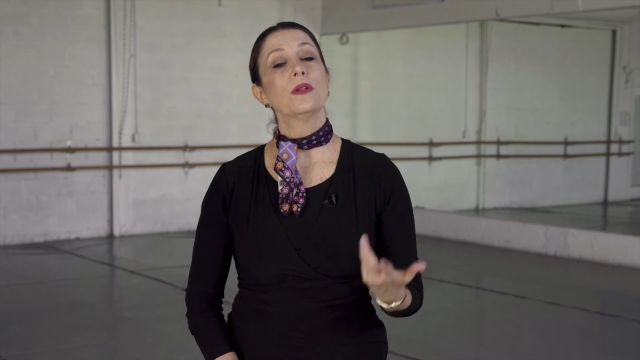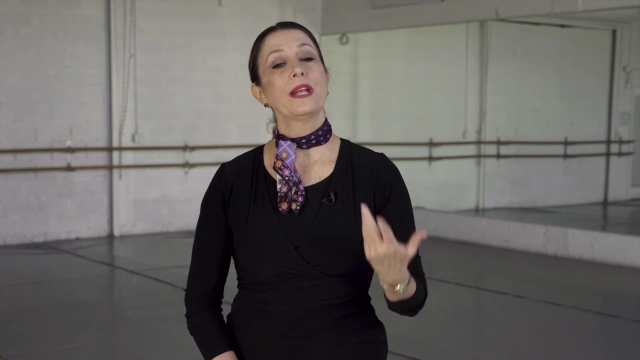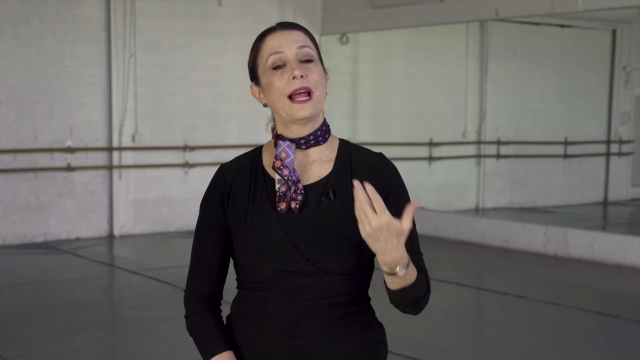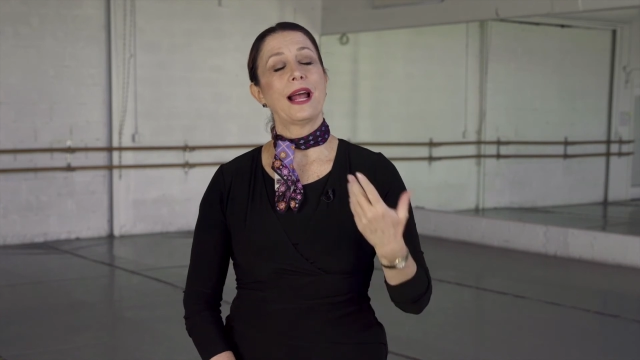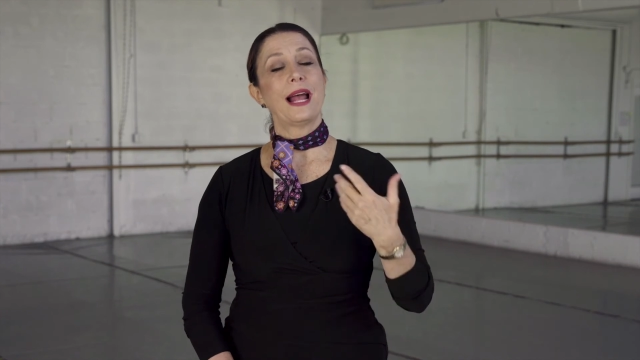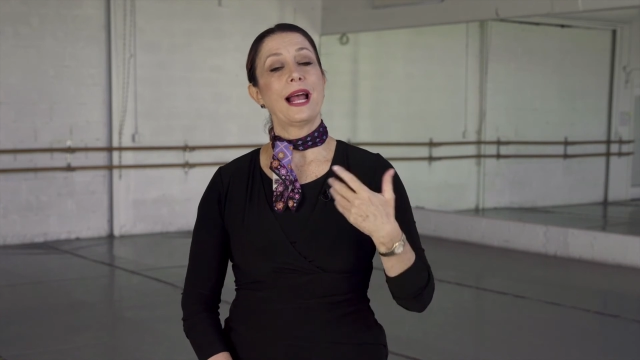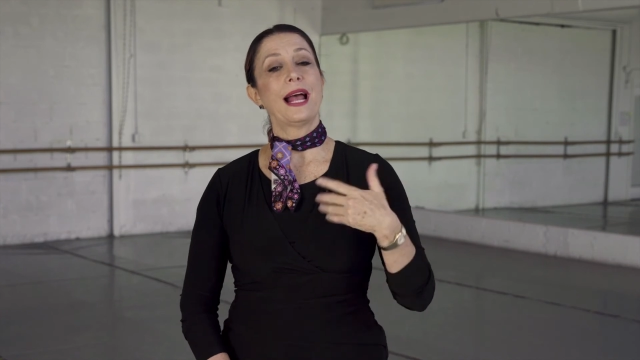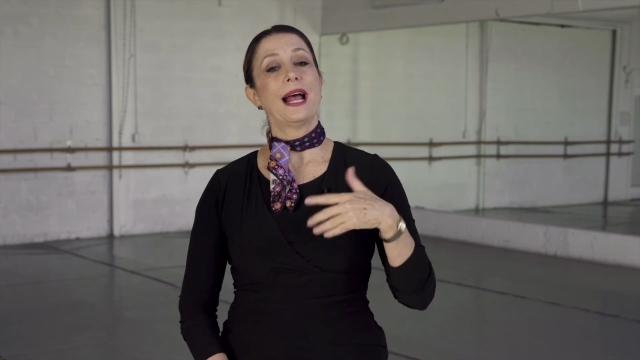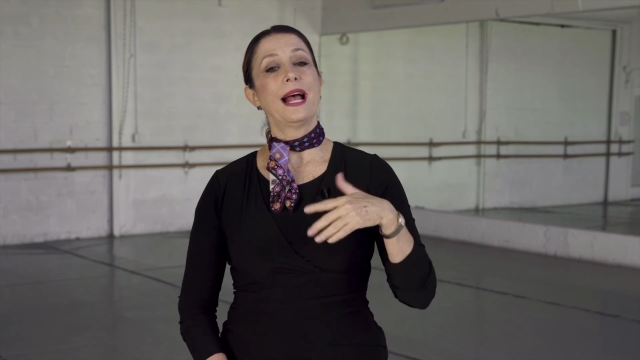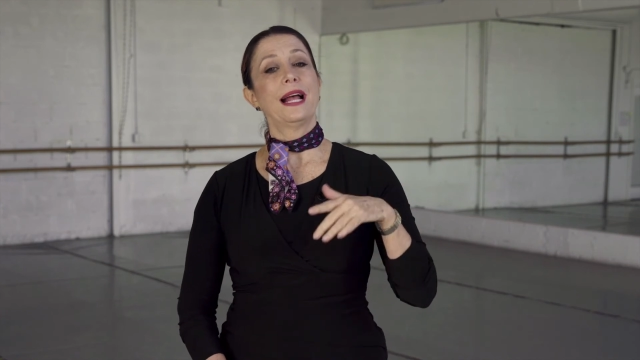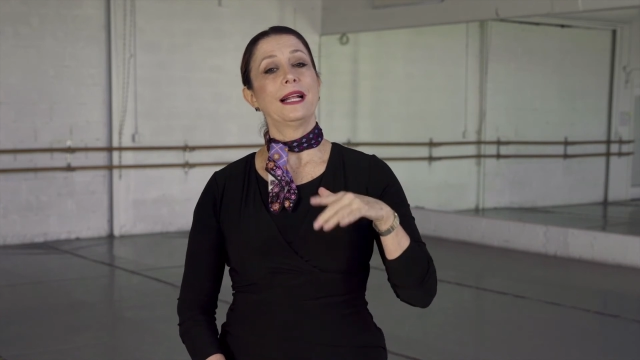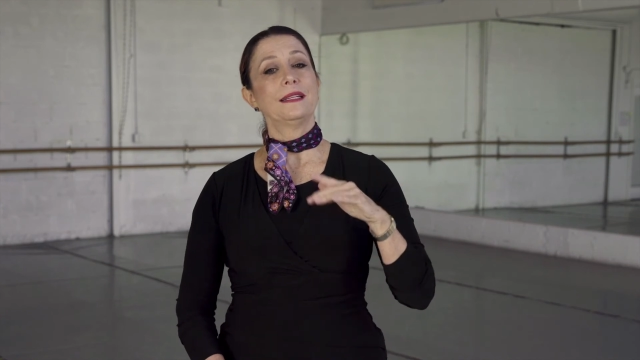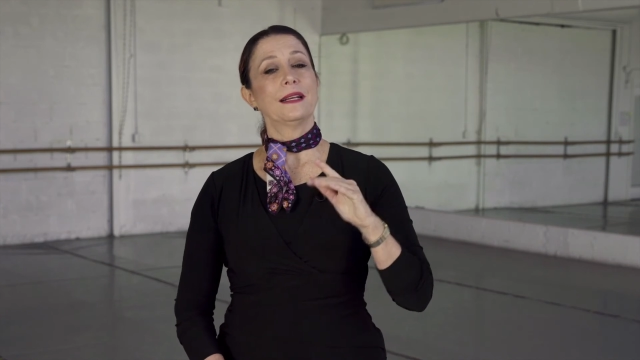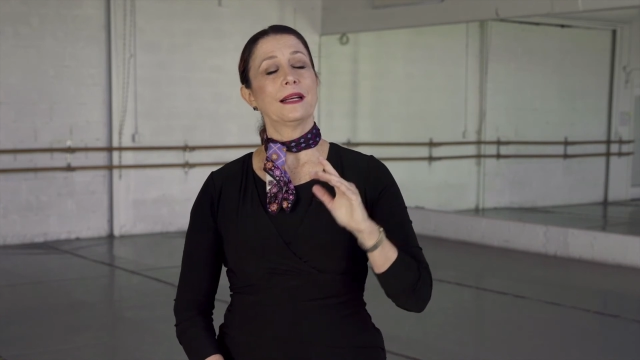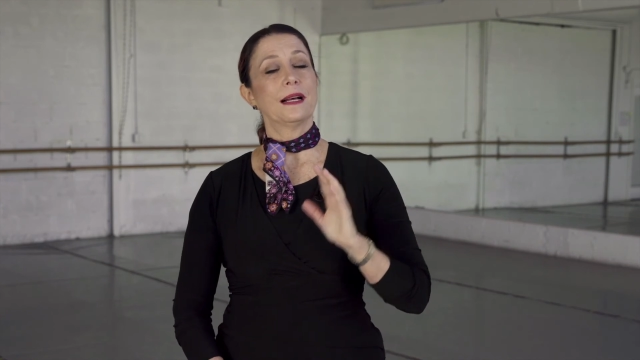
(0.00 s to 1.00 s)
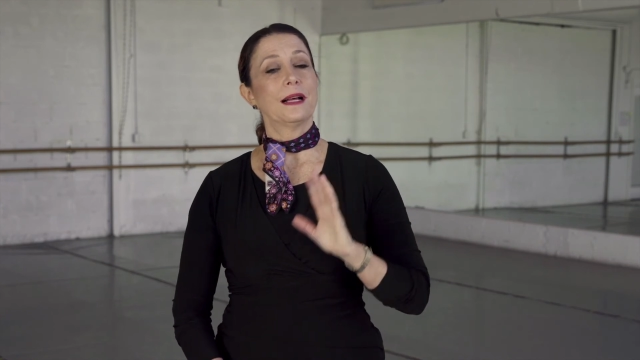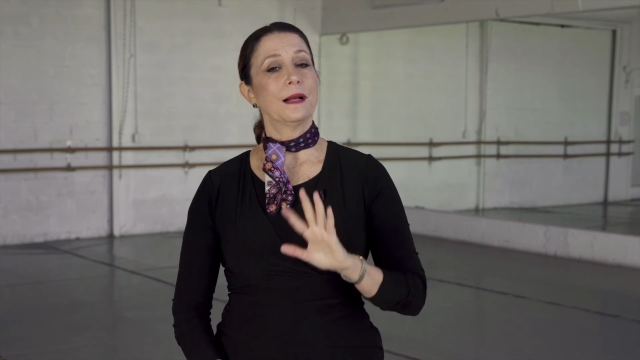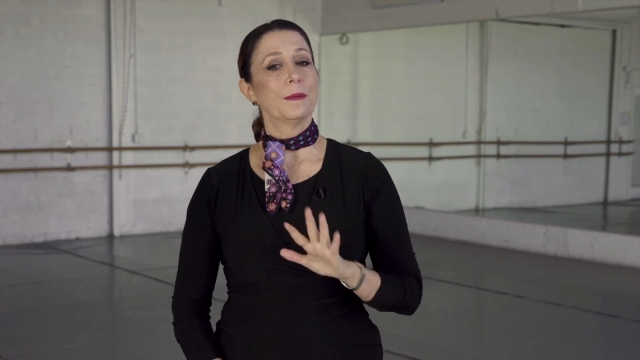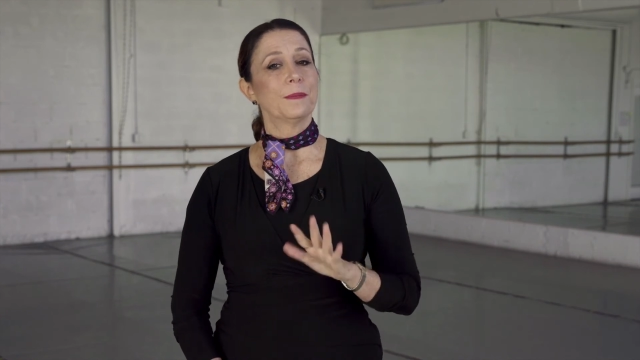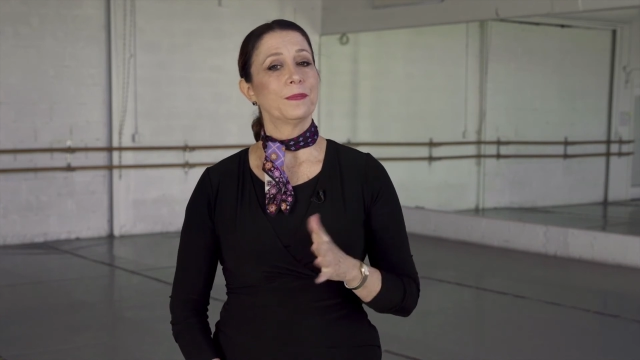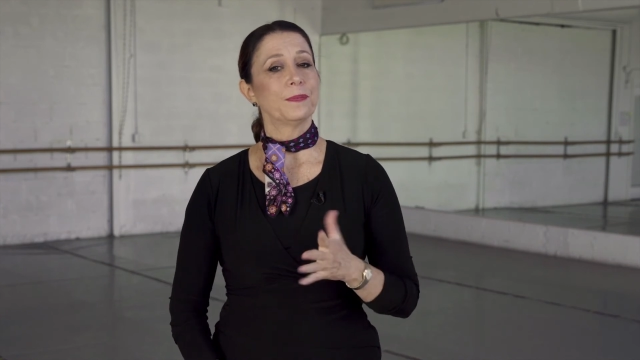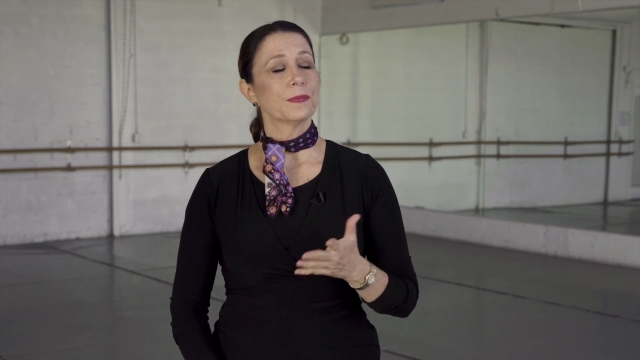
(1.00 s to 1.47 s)
that had...
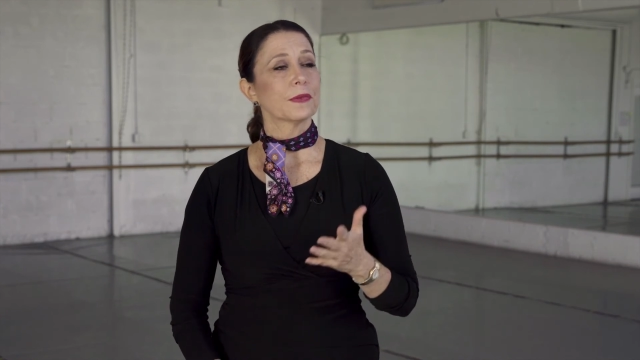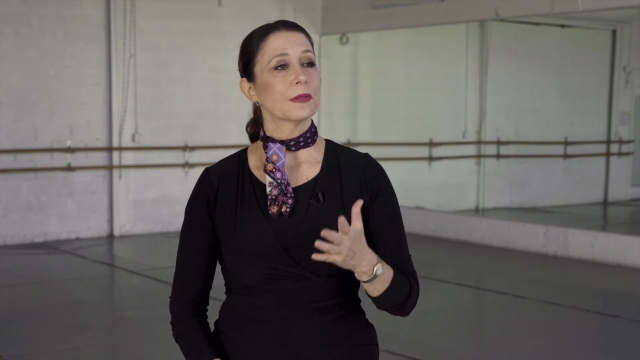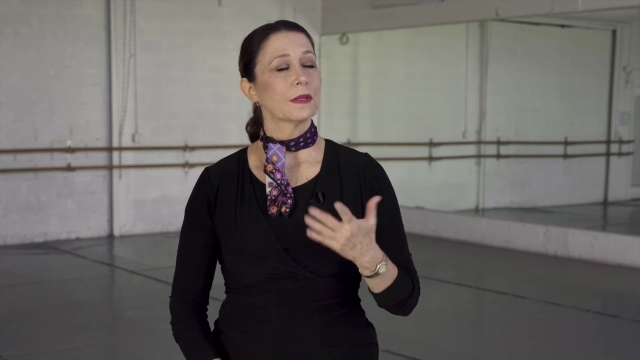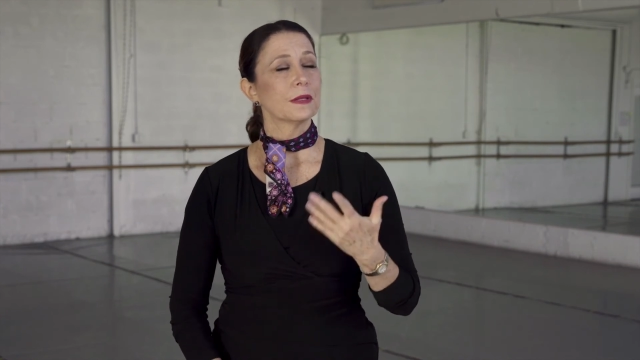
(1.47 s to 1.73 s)
Um,